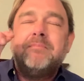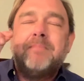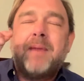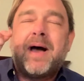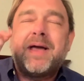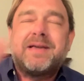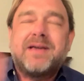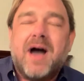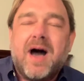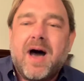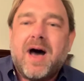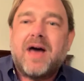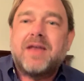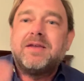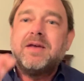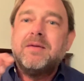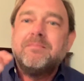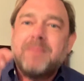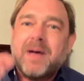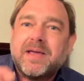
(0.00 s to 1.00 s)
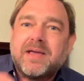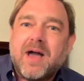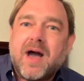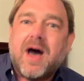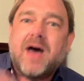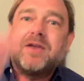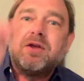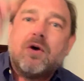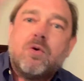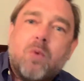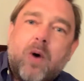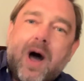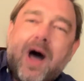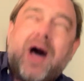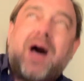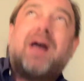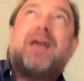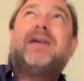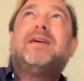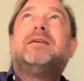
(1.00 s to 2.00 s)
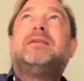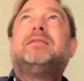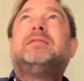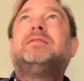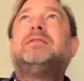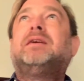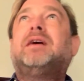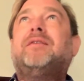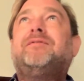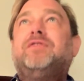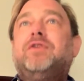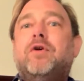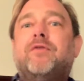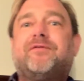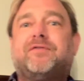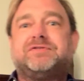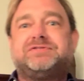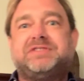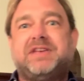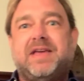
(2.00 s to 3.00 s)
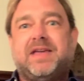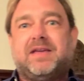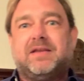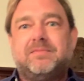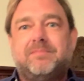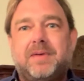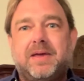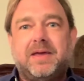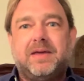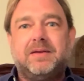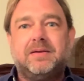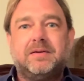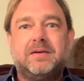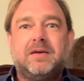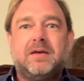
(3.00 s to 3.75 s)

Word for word: My God, my God, why have you forsaken me?